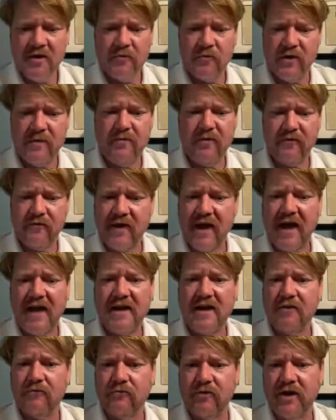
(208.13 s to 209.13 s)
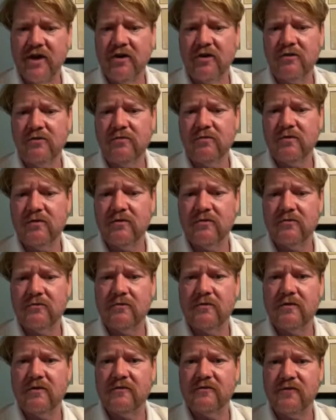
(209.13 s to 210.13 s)
We provide a real
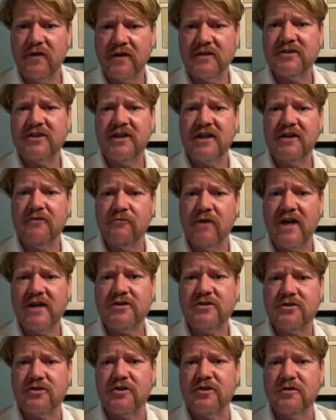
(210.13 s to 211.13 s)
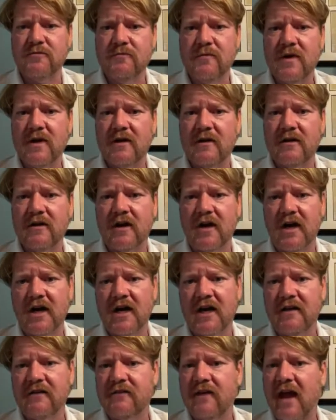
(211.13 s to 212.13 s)
functioning restroom
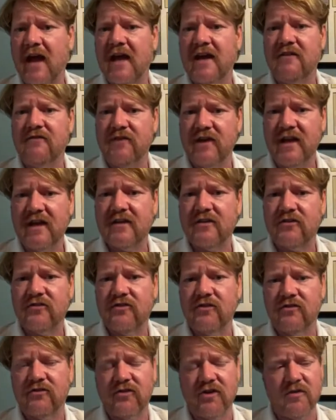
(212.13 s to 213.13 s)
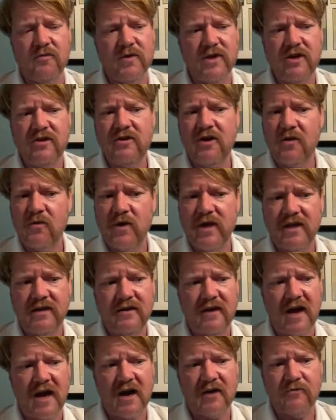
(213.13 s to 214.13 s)
at events. So when you go
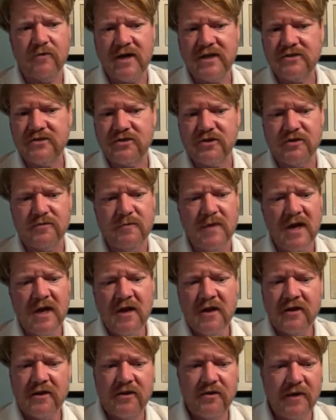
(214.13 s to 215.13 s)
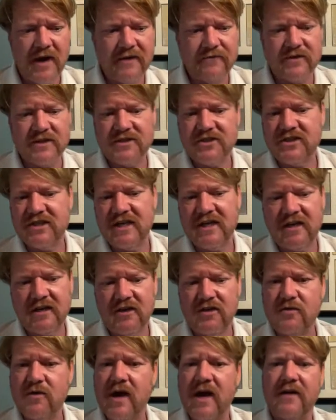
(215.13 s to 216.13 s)
into our restroom, you have a sink,
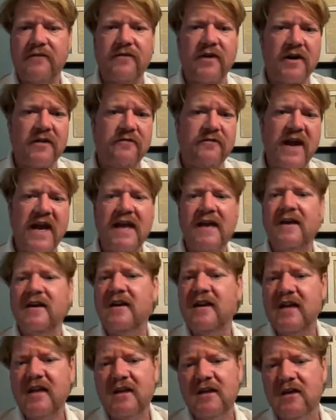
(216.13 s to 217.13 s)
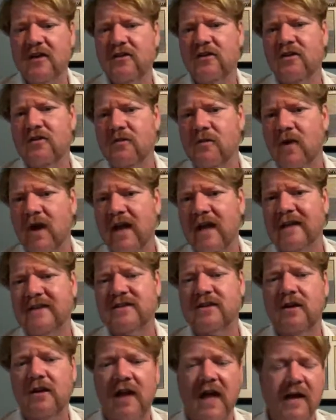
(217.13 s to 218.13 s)
you have a vanity, it's
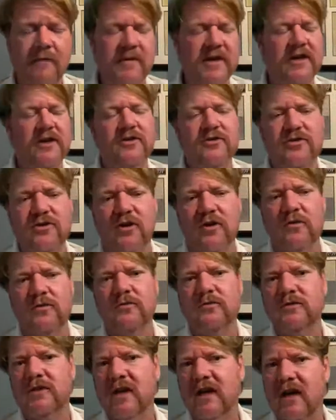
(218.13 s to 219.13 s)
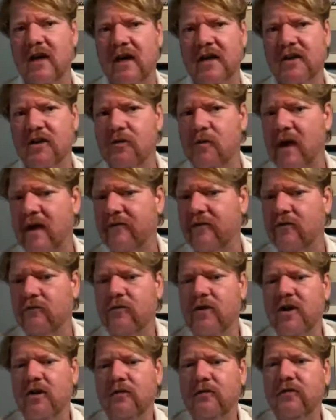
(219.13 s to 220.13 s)
climate controlled, you have a
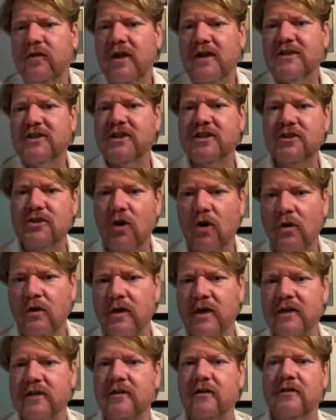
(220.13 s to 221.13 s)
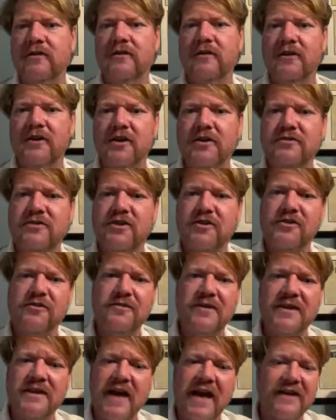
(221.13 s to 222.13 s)
real flushing toilet, so you
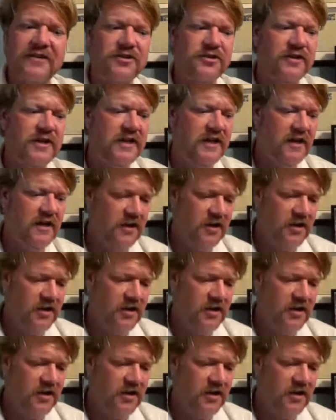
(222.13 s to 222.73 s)
can actually,